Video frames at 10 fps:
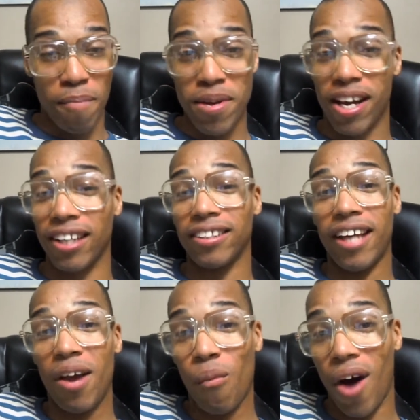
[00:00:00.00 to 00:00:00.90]
because
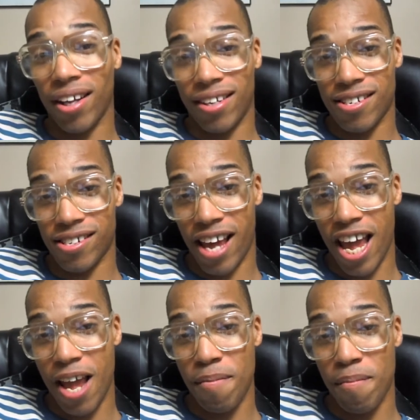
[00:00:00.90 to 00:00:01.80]
they want this
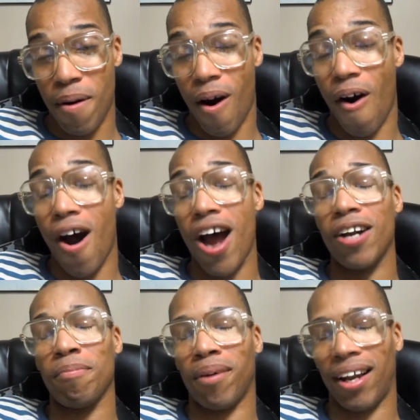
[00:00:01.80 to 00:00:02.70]
game
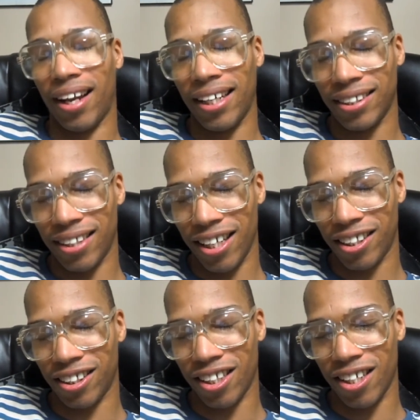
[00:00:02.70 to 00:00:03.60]
on
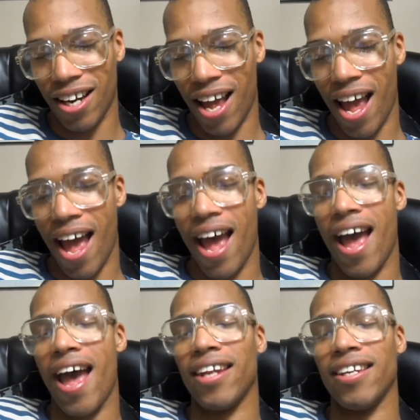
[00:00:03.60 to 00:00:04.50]
PlayStation
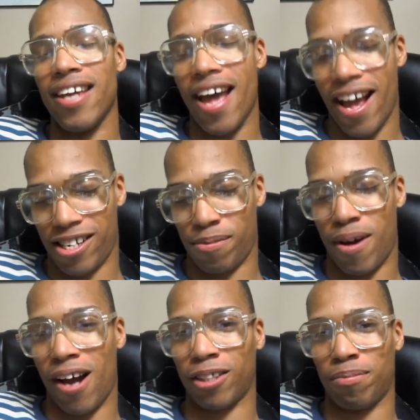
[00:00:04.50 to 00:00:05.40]
and the
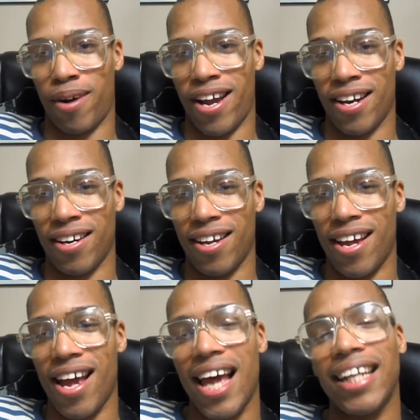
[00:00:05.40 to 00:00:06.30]
Xbox brand.
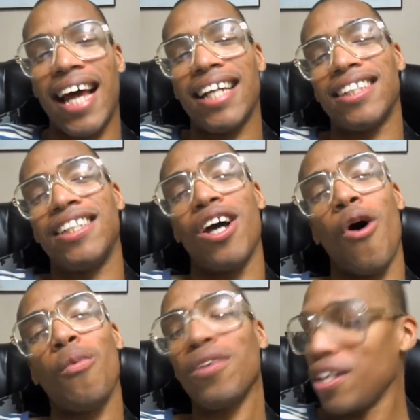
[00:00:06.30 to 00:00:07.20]
That is the
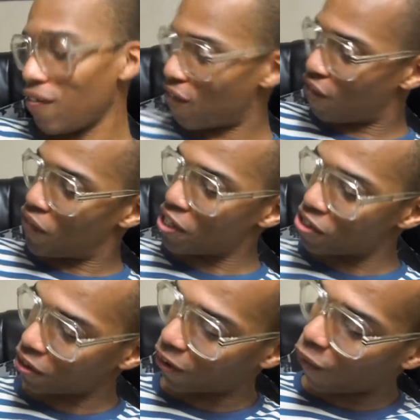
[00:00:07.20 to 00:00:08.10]
only
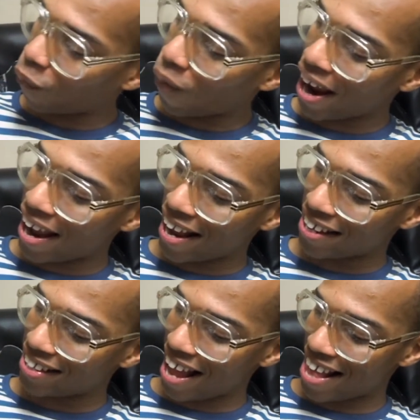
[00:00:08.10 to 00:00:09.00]
physical way
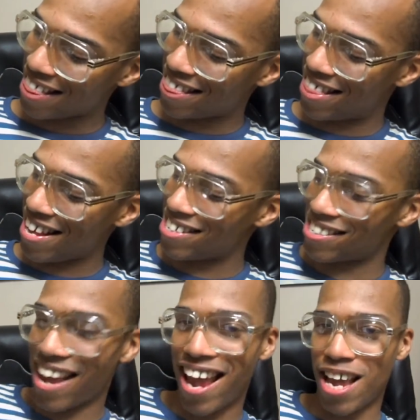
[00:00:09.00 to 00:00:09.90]
that this
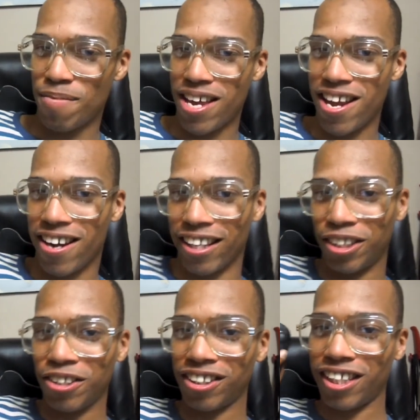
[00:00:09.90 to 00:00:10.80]
game here
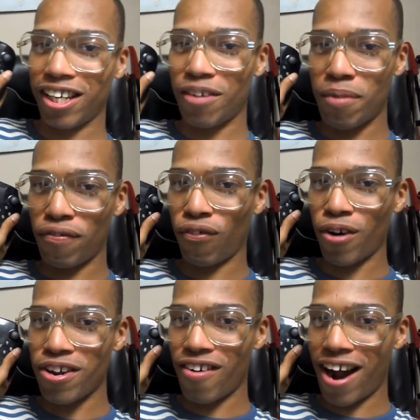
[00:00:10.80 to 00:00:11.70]
that you see
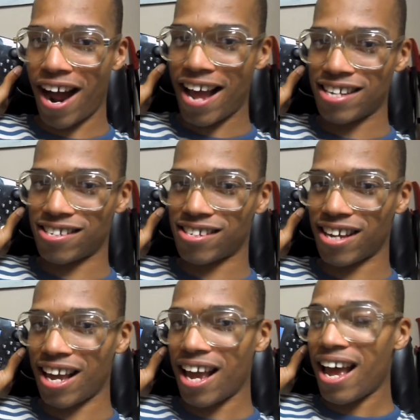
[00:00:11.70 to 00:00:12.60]
before your eyes
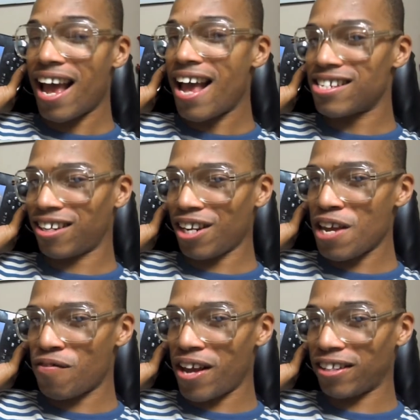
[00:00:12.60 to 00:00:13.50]
is
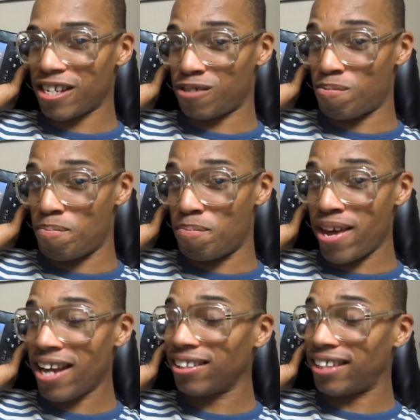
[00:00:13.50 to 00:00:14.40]
leaving this
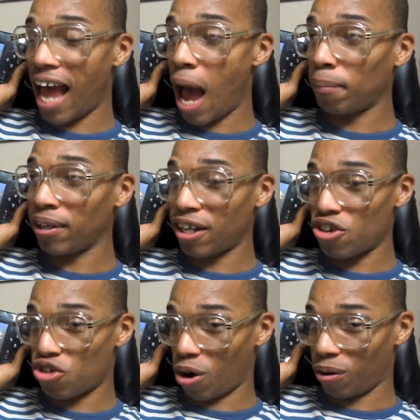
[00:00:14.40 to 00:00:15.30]
big tablet
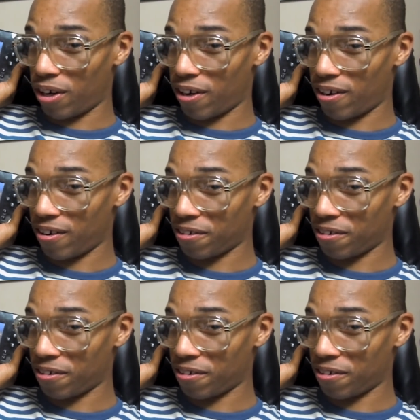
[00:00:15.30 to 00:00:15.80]
controller.